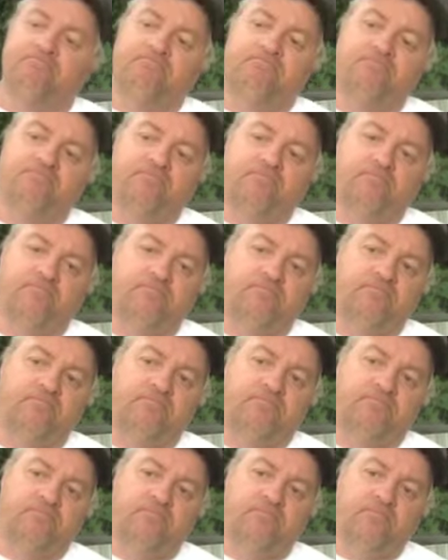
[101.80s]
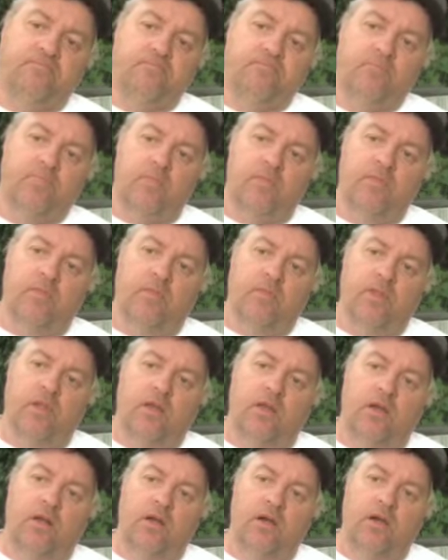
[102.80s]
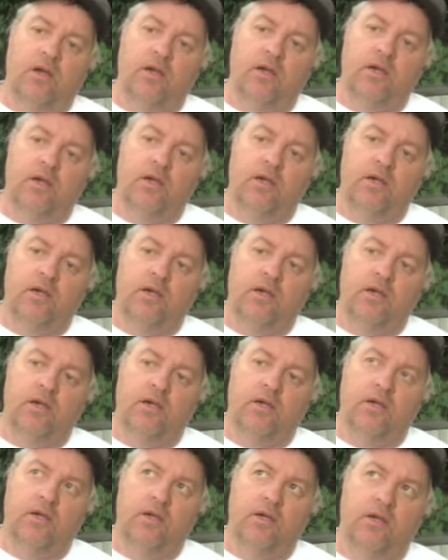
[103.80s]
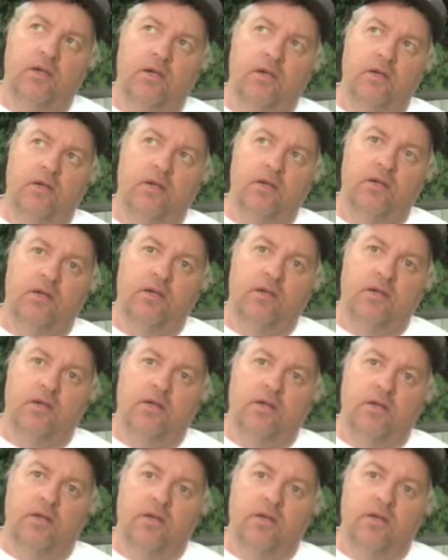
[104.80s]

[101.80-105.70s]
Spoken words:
Nobody speaks.